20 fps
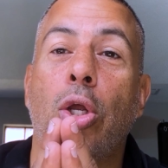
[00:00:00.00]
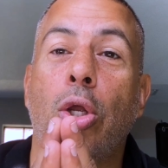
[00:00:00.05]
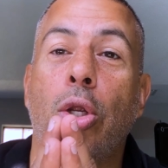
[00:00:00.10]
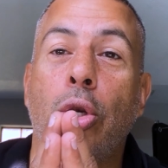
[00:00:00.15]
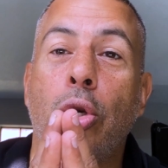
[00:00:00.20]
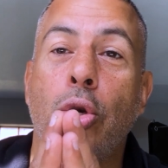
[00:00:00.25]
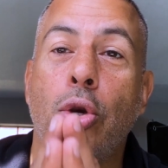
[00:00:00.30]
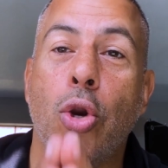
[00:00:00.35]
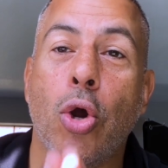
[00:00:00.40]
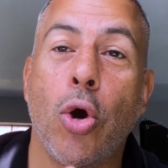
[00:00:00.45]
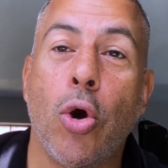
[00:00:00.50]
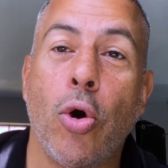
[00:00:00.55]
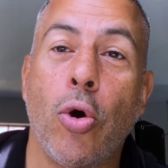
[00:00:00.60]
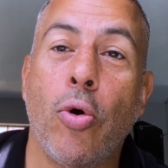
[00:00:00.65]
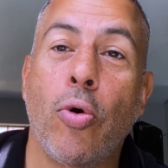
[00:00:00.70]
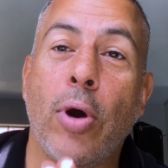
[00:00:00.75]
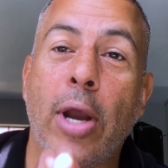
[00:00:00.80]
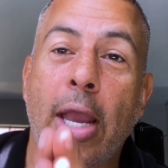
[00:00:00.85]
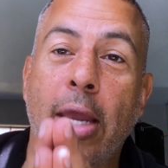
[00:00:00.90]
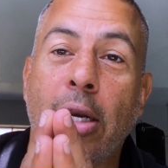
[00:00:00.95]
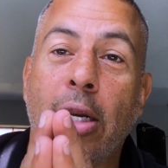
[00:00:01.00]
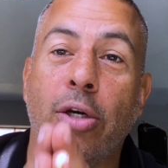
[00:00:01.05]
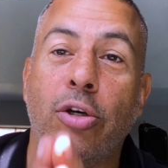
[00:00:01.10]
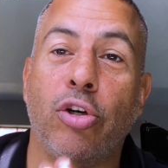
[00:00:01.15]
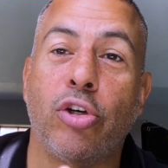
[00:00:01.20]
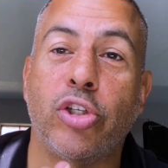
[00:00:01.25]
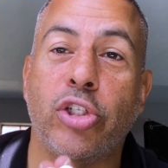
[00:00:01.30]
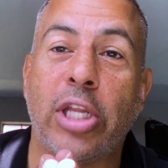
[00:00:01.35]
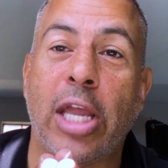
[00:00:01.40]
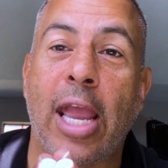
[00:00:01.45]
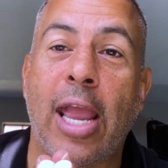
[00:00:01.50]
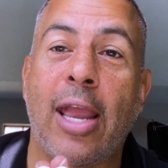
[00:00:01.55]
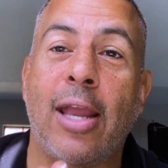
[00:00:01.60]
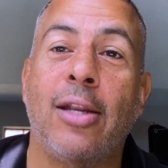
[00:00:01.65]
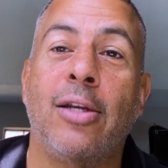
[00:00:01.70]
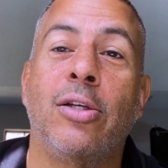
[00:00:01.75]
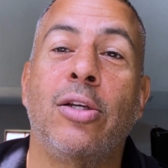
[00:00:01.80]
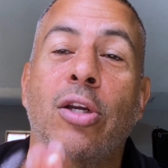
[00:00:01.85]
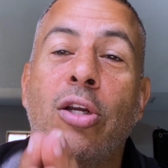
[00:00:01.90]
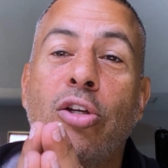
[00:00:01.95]
know and
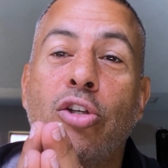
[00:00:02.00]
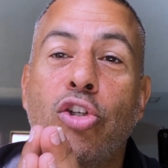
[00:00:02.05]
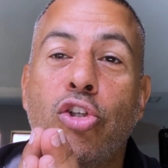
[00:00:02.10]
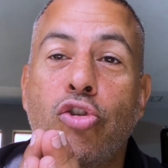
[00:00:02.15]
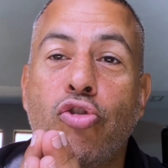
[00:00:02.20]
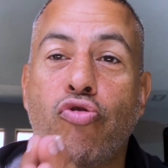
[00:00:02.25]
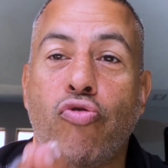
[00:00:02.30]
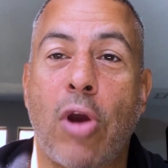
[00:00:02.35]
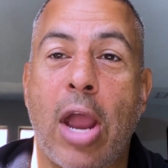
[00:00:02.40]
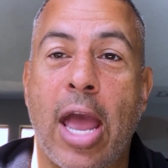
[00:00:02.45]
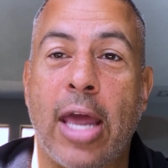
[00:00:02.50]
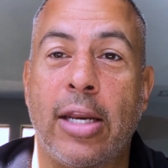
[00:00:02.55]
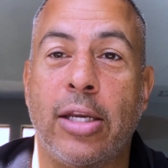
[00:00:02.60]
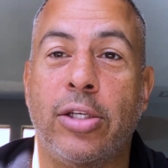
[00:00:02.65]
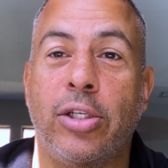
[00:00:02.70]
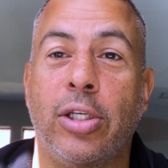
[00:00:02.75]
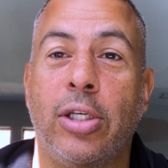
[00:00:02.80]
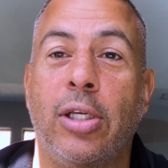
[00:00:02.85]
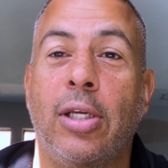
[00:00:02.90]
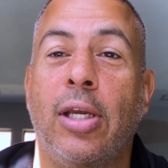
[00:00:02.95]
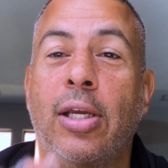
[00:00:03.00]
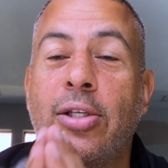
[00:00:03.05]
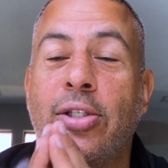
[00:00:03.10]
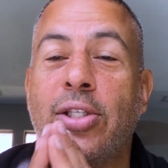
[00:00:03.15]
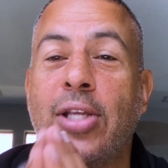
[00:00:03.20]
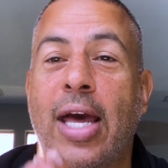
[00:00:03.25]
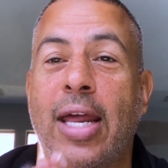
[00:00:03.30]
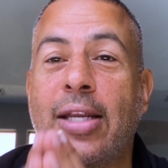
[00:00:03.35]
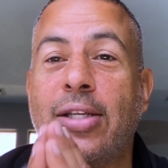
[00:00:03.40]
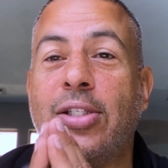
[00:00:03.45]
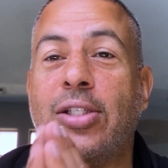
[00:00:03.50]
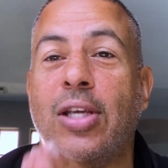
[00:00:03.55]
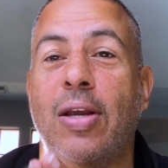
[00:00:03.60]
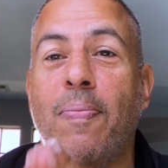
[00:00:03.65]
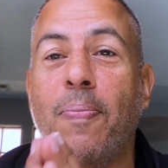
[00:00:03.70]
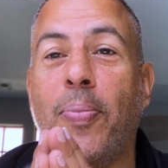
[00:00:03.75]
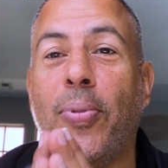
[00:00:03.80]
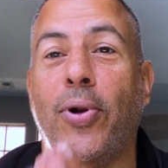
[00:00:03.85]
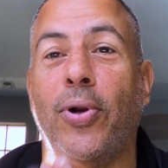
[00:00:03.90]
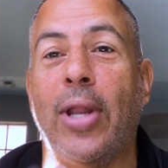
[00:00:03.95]
understand strategy. It's not as
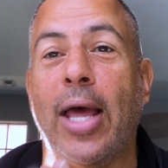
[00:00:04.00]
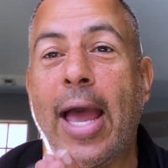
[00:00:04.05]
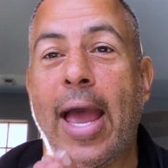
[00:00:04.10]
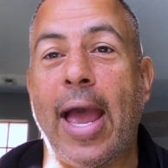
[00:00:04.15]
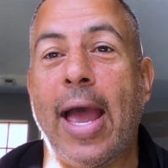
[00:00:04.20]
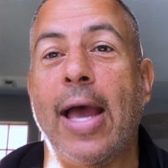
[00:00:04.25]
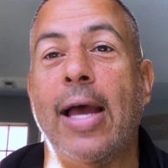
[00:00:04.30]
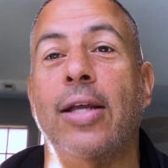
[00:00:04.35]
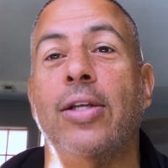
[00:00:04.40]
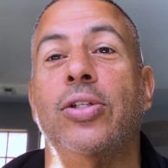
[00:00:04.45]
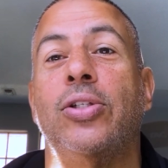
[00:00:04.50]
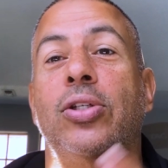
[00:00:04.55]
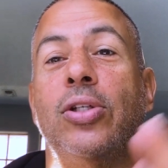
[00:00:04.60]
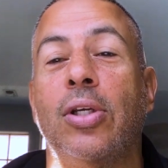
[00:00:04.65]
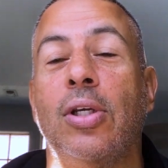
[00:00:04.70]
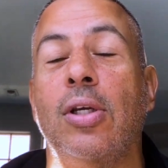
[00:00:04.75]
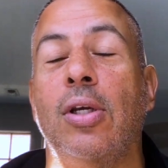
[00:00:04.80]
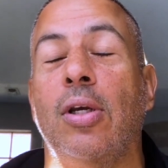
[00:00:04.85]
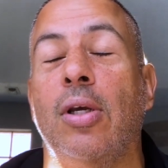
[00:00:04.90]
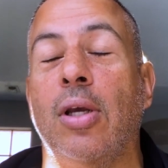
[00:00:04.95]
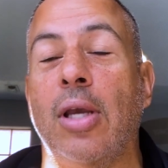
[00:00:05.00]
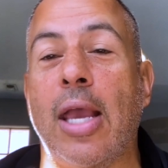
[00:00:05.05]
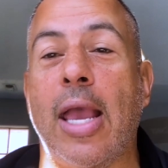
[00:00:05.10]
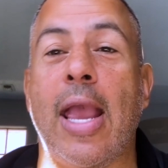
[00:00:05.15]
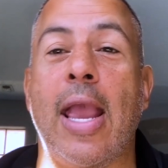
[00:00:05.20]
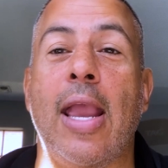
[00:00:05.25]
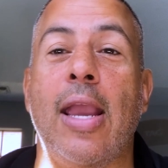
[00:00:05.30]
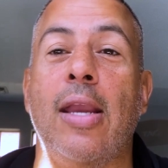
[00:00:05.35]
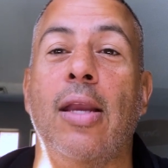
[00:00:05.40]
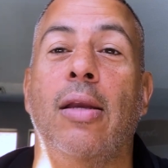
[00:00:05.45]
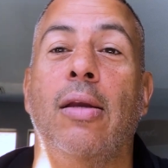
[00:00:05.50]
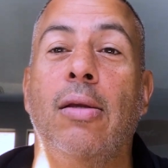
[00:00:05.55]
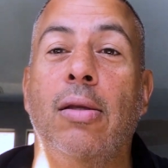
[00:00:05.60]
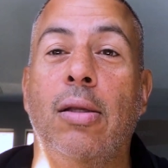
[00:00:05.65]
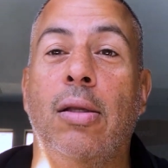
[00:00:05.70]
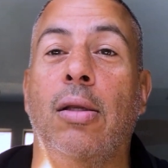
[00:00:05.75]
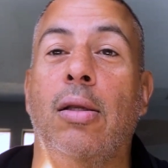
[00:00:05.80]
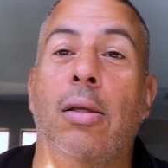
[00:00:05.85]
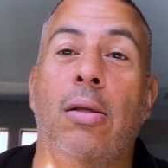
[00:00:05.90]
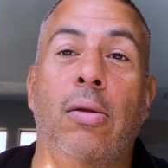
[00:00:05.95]
simple as,
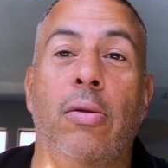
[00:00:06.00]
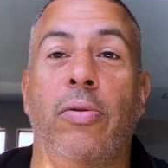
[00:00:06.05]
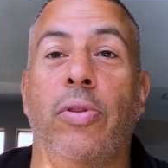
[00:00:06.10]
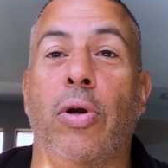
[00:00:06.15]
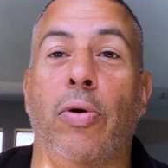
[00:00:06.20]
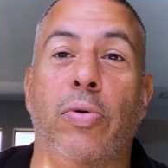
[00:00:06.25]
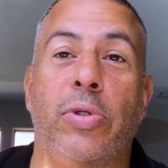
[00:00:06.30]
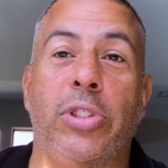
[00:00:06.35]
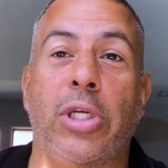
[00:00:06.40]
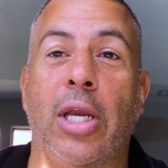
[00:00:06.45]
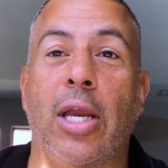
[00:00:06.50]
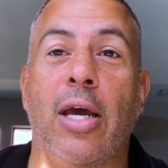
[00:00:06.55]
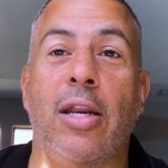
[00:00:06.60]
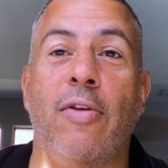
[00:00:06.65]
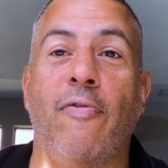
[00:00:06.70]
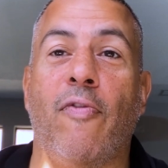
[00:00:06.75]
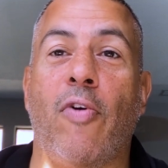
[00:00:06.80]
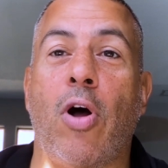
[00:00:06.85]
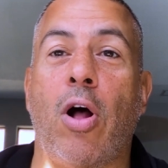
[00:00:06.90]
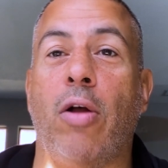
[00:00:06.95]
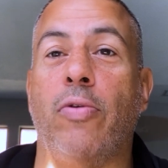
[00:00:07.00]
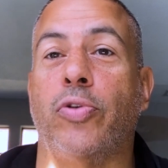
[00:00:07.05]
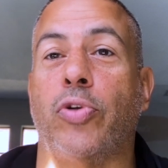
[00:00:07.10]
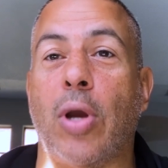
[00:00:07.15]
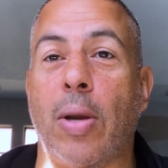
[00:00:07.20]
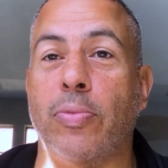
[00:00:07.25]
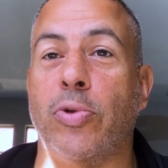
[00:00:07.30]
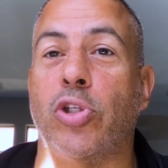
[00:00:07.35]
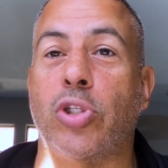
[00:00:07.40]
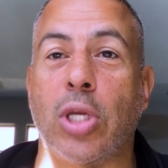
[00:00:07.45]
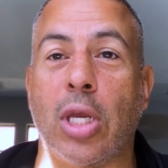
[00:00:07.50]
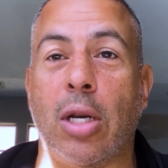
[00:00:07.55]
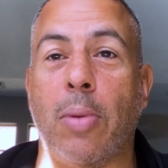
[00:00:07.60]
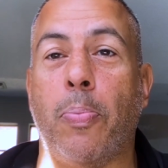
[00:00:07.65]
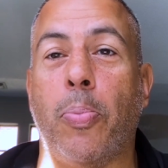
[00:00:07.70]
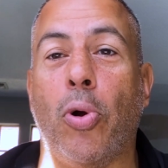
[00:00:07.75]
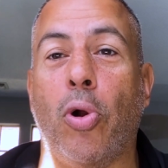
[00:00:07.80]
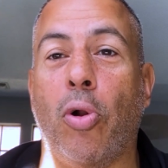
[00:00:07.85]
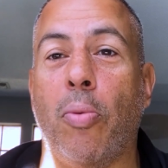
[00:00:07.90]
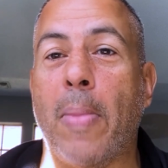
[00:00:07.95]
hey, there was a gun involved, so I'm just going
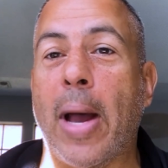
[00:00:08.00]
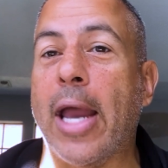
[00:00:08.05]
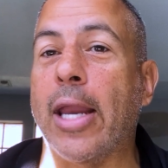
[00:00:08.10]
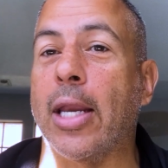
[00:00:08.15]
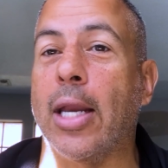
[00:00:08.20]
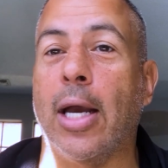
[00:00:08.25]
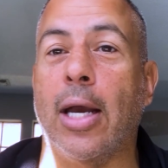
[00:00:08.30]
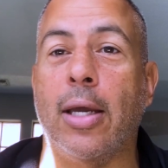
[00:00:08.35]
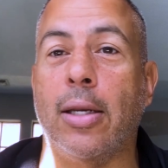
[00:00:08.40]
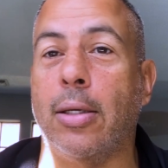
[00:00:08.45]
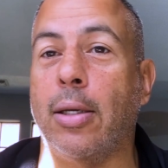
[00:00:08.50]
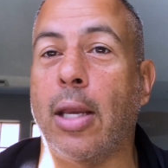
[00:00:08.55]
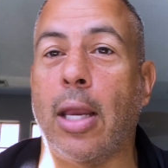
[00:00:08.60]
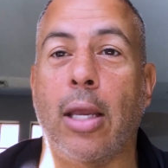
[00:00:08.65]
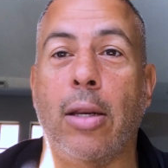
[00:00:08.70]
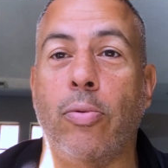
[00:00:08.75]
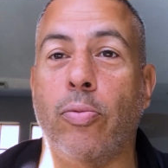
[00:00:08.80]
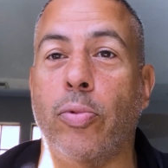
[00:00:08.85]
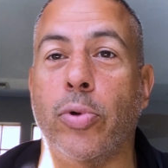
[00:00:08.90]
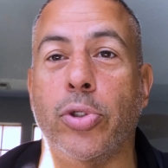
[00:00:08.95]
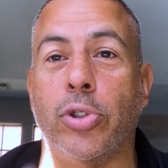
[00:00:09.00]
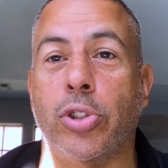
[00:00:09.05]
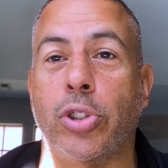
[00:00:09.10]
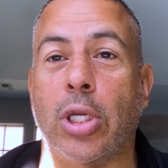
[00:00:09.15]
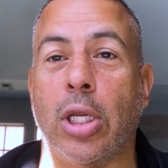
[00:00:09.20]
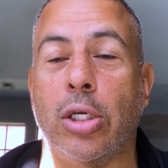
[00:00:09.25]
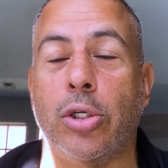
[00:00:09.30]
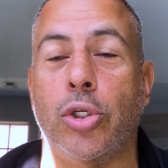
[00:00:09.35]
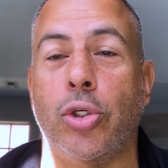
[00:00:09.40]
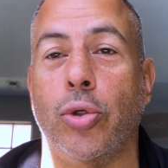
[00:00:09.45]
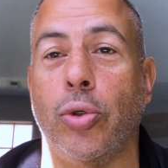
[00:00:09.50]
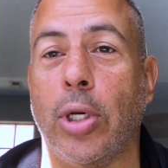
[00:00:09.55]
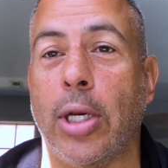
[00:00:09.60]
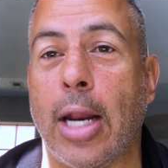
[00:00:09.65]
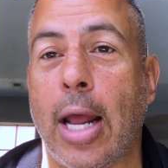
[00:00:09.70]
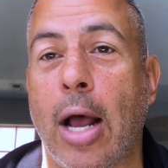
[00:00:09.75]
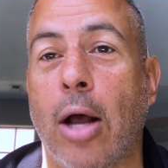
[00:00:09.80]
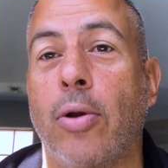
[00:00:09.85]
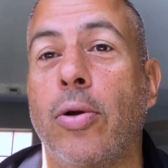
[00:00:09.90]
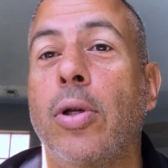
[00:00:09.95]
to pull my gun and we're just going to shoot it
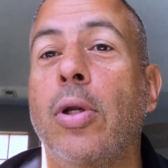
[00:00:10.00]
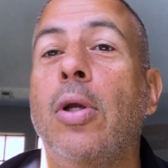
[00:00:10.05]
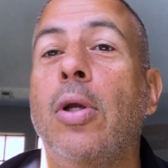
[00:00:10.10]
out.